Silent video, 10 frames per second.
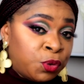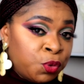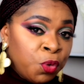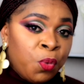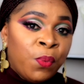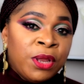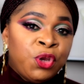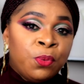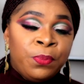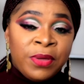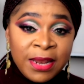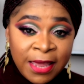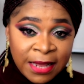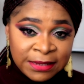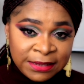to know when your brain
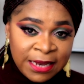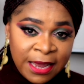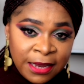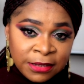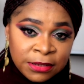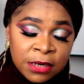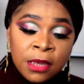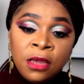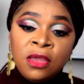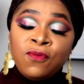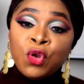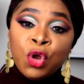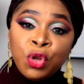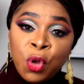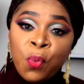gets tired. If you
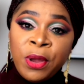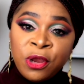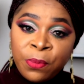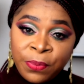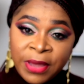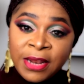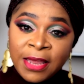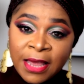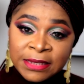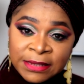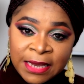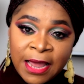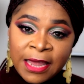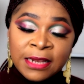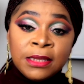don't know when your brain gets
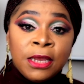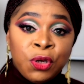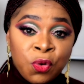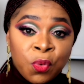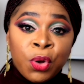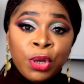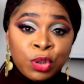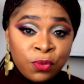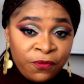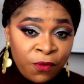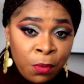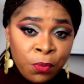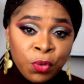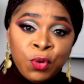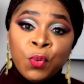tired, then you're going to
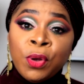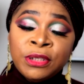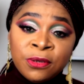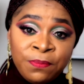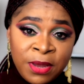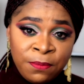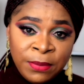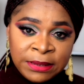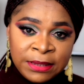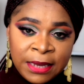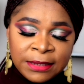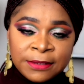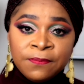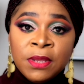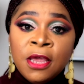fumble, you're going to make
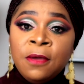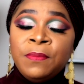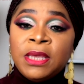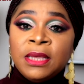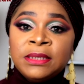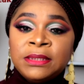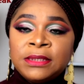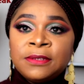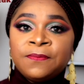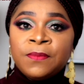mistakes. Because